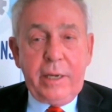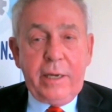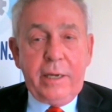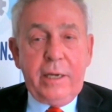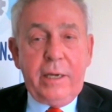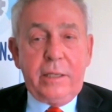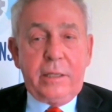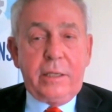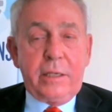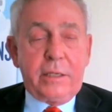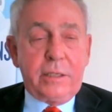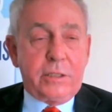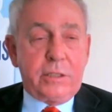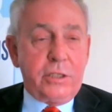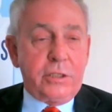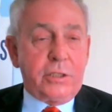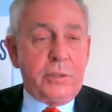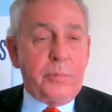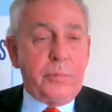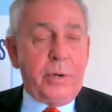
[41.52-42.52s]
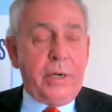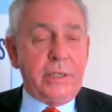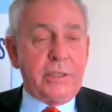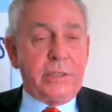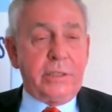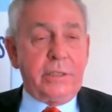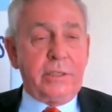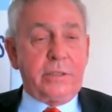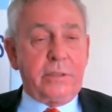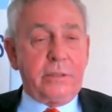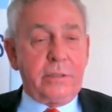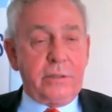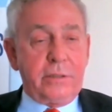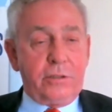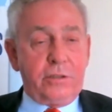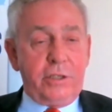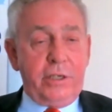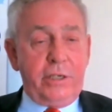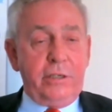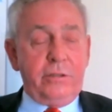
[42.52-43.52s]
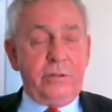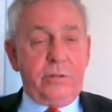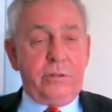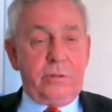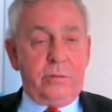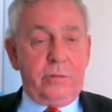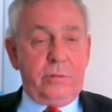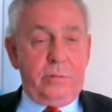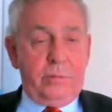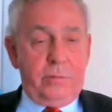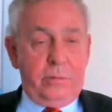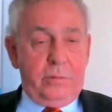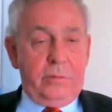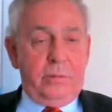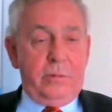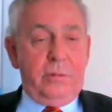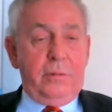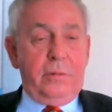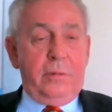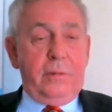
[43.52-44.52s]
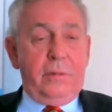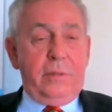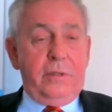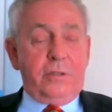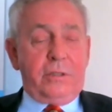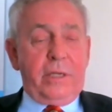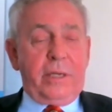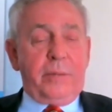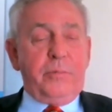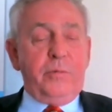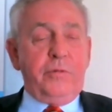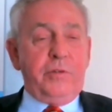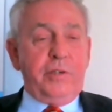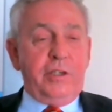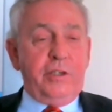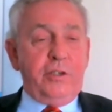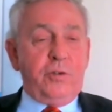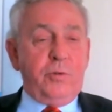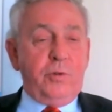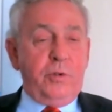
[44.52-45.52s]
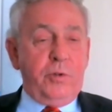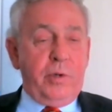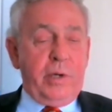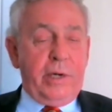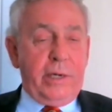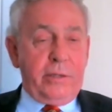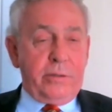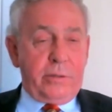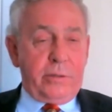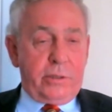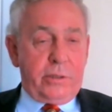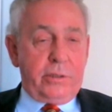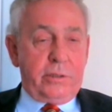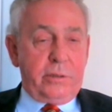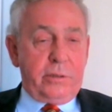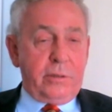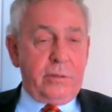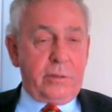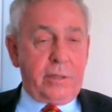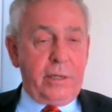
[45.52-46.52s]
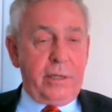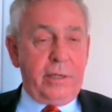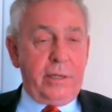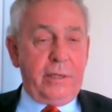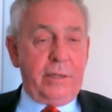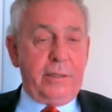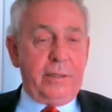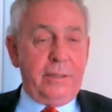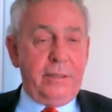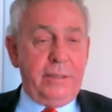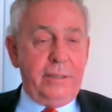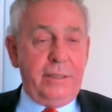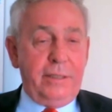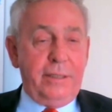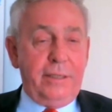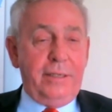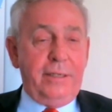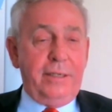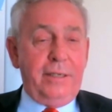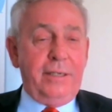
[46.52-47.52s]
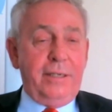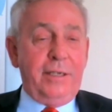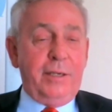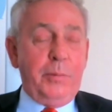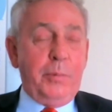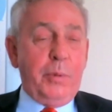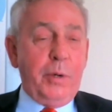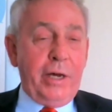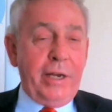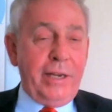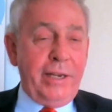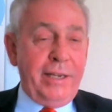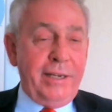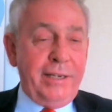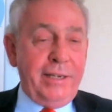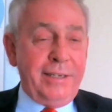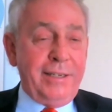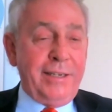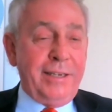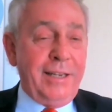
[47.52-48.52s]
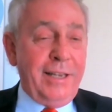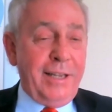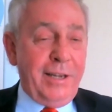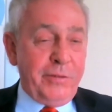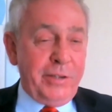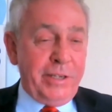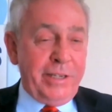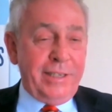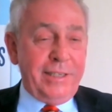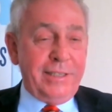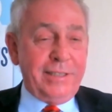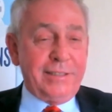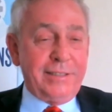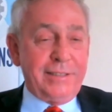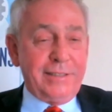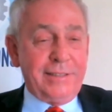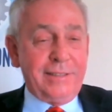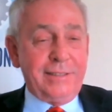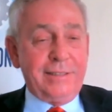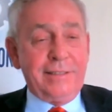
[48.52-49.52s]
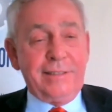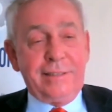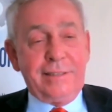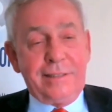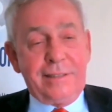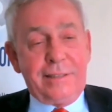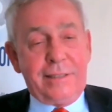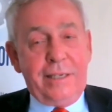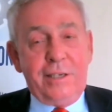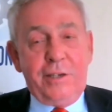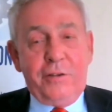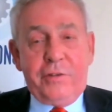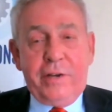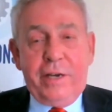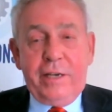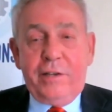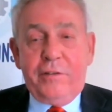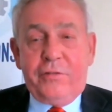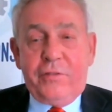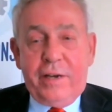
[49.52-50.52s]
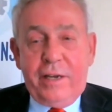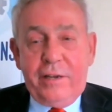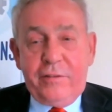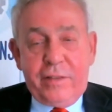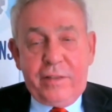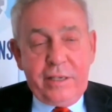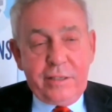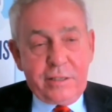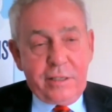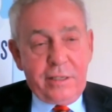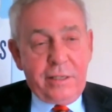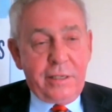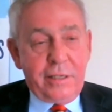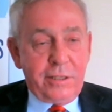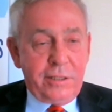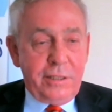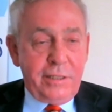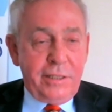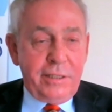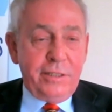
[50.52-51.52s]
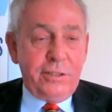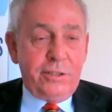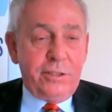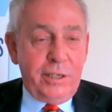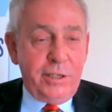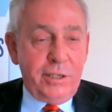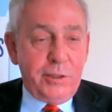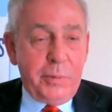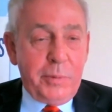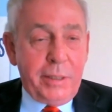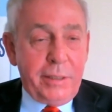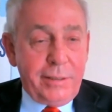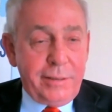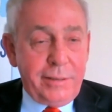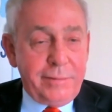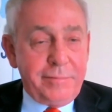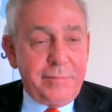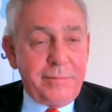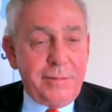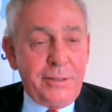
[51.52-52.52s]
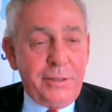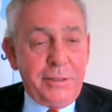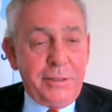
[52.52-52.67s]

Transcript: but yeah, I think it's just the process change. It's like moving into a new house, okay? You bought it, you love it, then you find the 5,000 things you need to change about it,